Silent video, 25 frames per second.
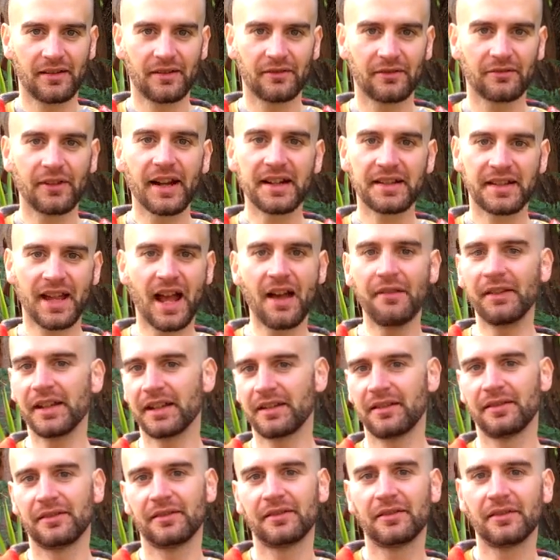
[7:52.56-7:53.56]
wreaks havoc
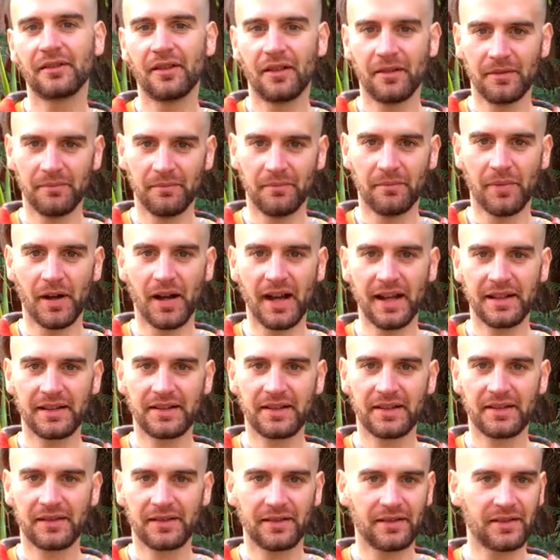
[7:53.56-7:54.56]
on
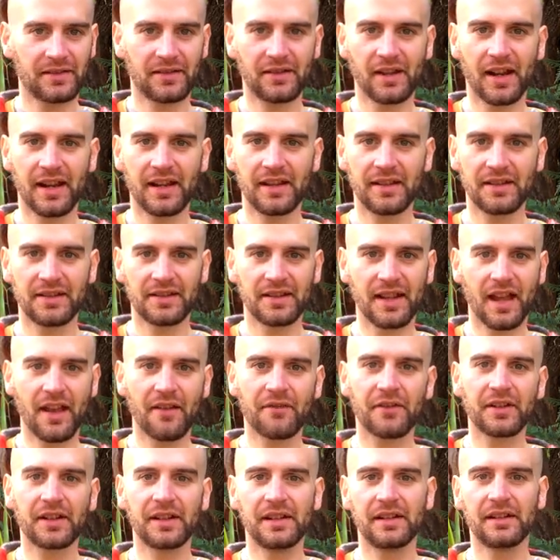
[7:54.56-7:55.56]
bikes. Chains,
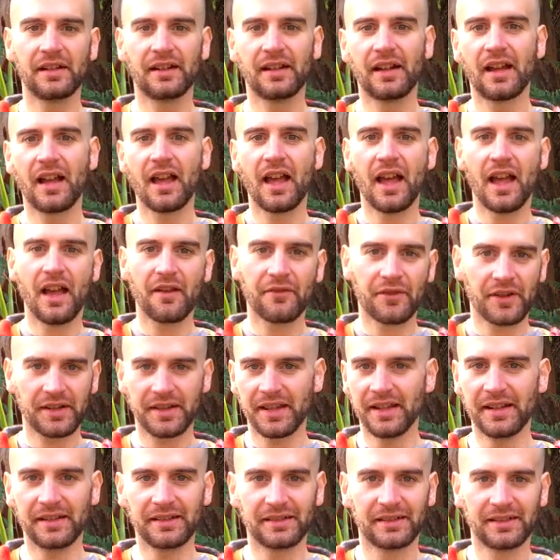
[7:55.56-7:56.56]

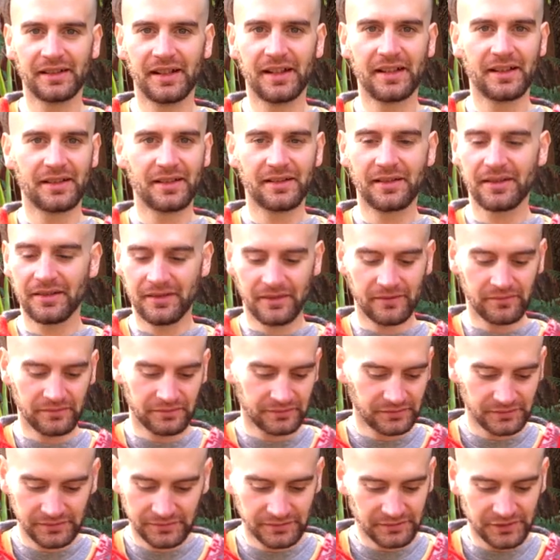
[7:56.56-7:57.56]
everything. It
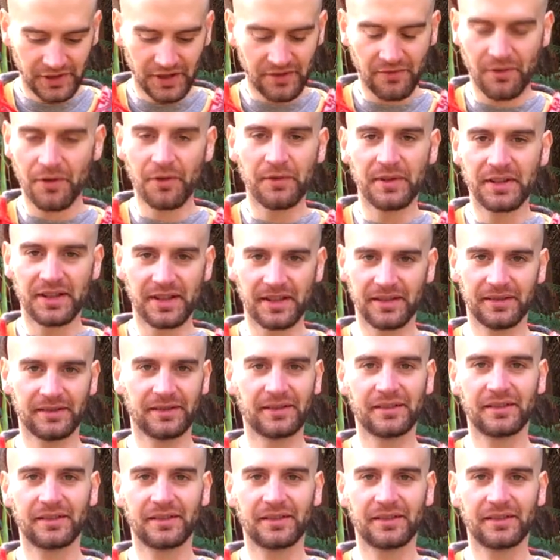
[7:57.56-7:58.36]
just ruins it.